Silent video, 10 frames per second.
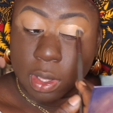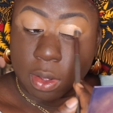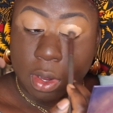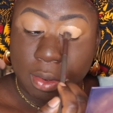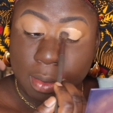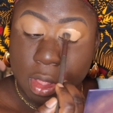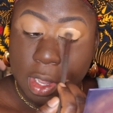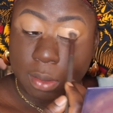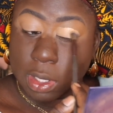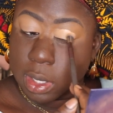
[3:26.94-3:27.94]
it's pretty,
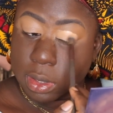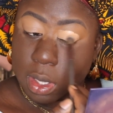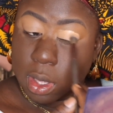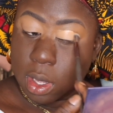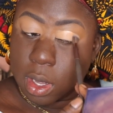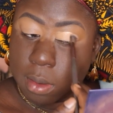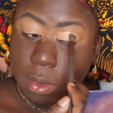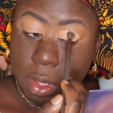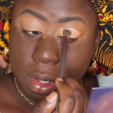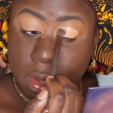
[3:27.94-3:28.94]

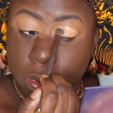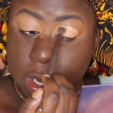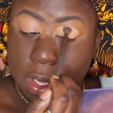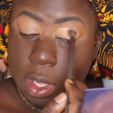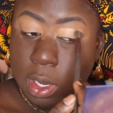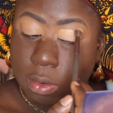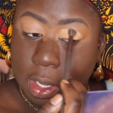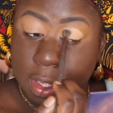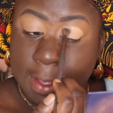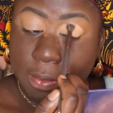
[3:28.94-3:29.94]
even with the
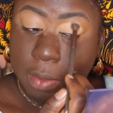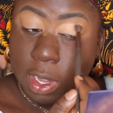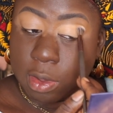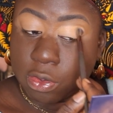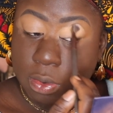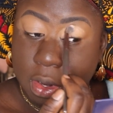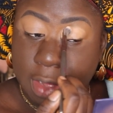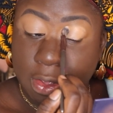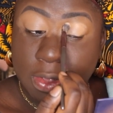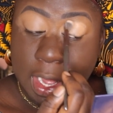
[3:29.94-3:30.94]
PLOUISE too, you don't
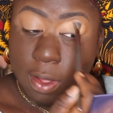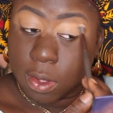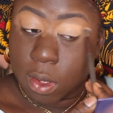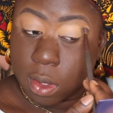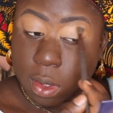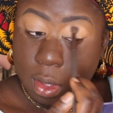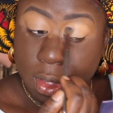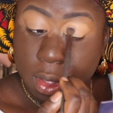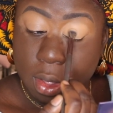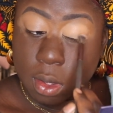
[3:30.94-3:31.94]
have to use a lot.
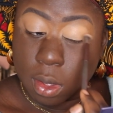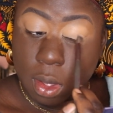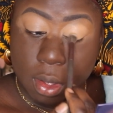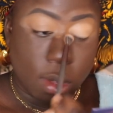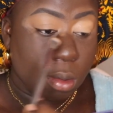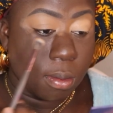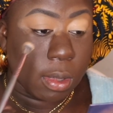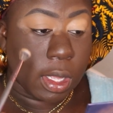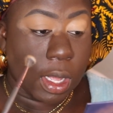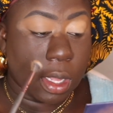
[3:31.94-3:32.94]

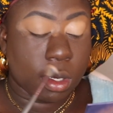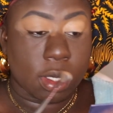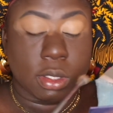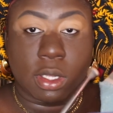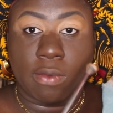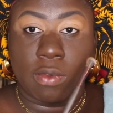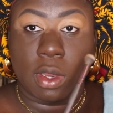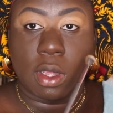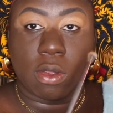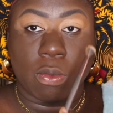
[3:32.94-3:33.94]
But yeah, this
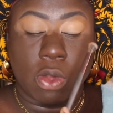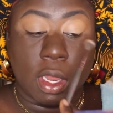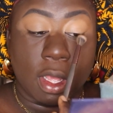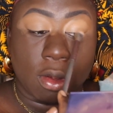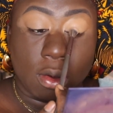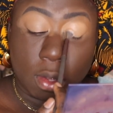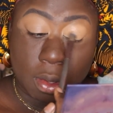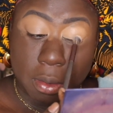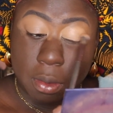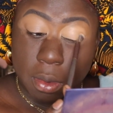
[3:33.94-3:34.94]
definitely is more lighter.
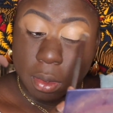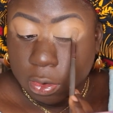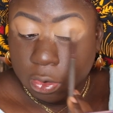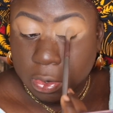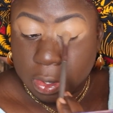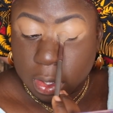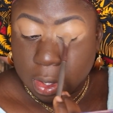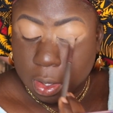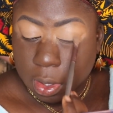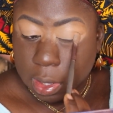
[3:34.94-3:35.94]

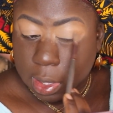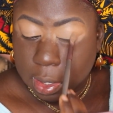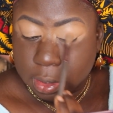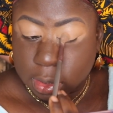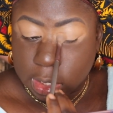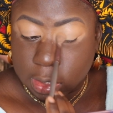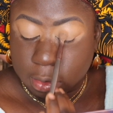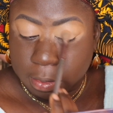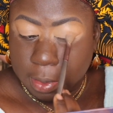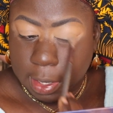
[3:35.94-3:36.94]
It looks a
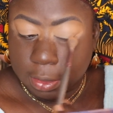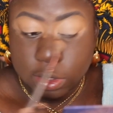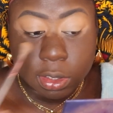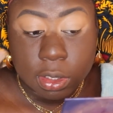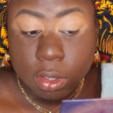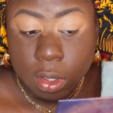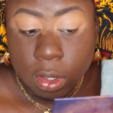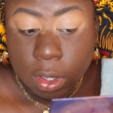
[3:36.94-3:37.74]
little bad, just